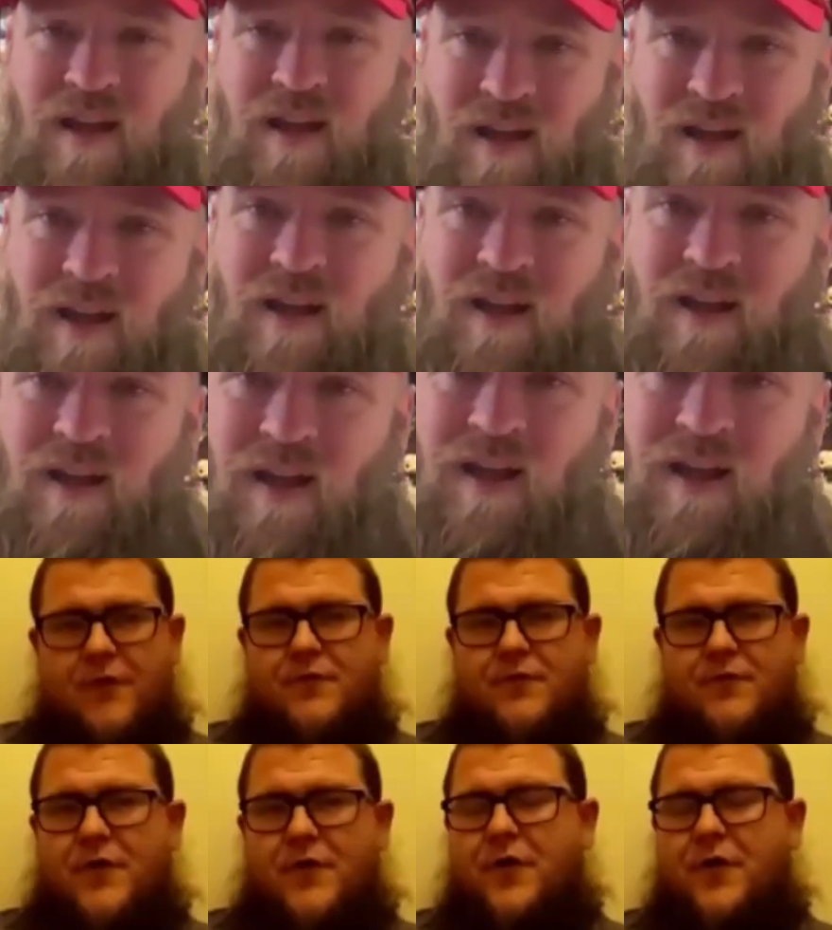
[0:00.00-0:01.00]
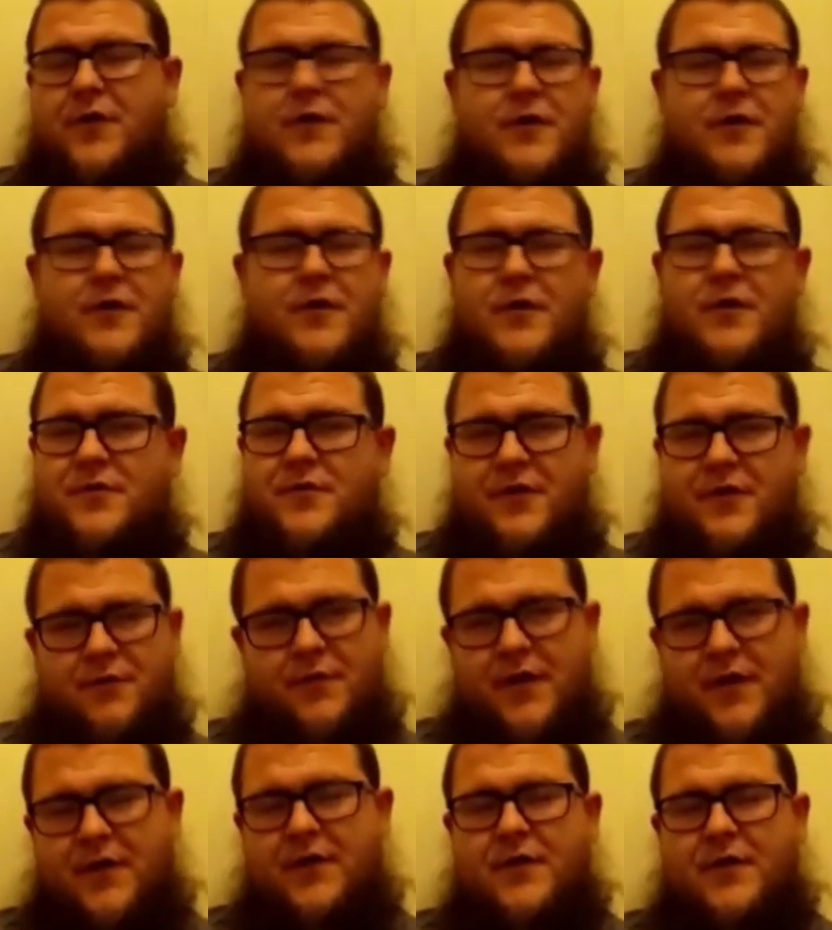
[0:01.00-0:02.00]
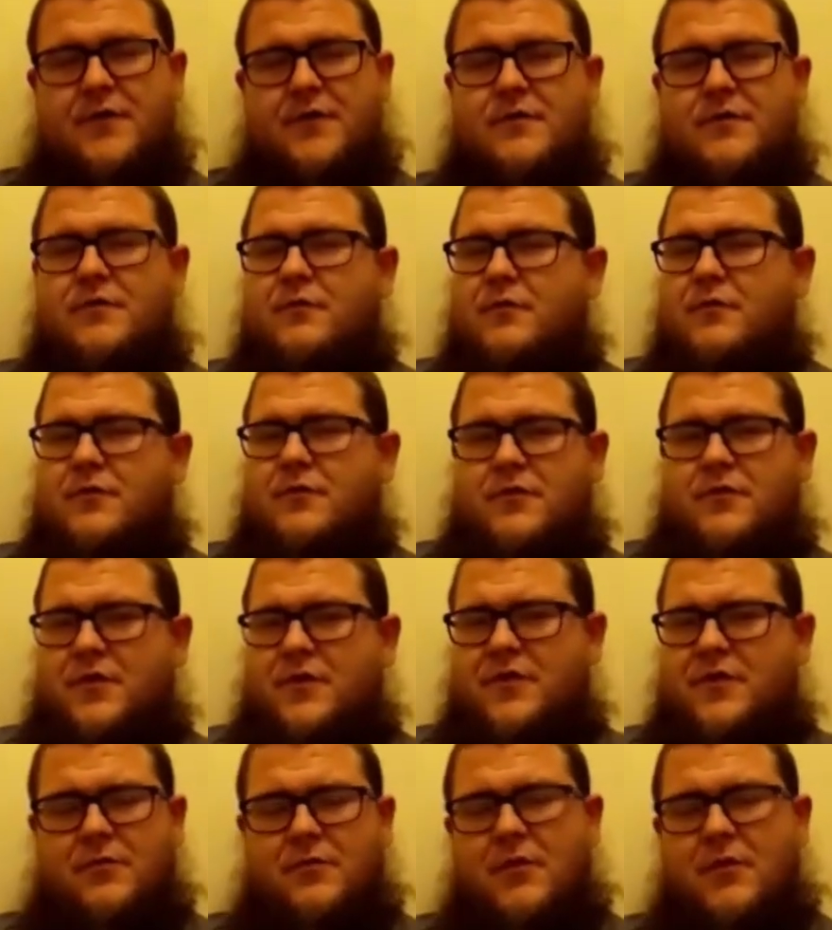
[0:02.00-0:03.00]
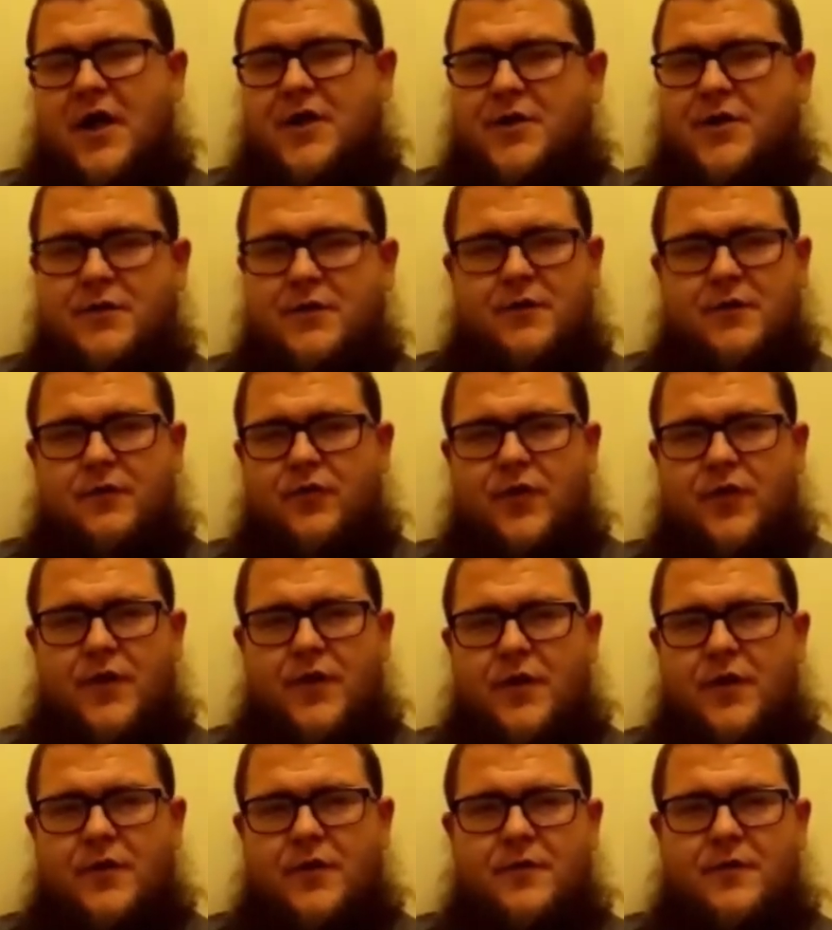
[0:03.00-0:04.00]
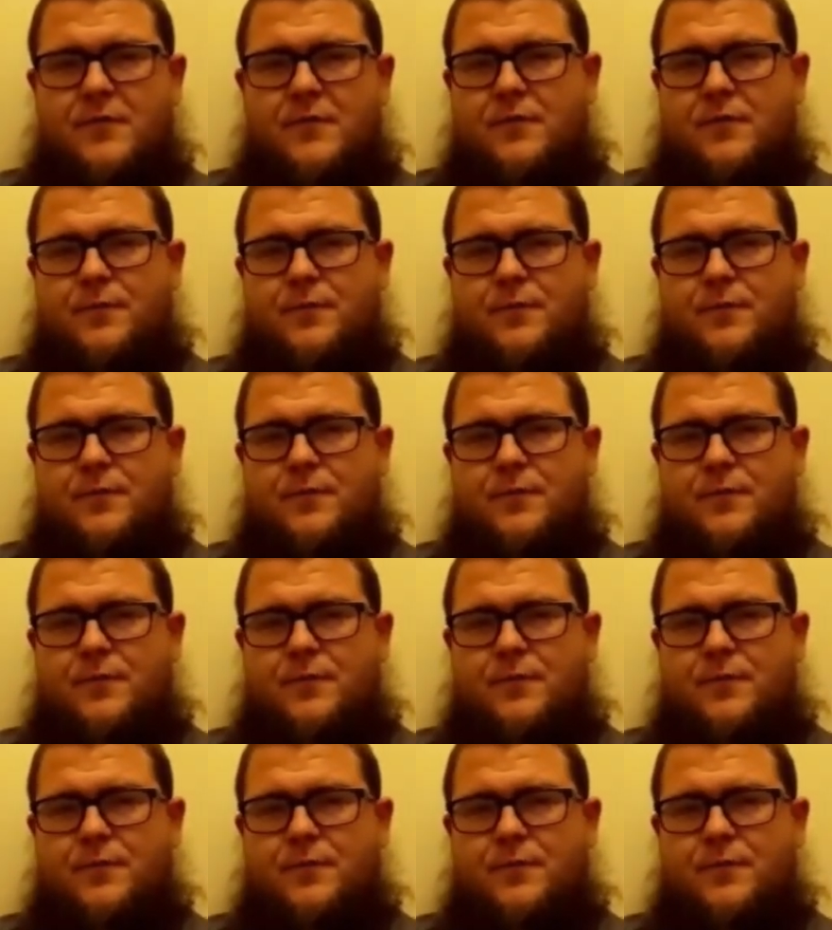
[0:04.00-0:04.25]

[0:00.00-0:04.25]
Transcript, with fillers: month off, go to Europe, see if I can get, get some matches over there.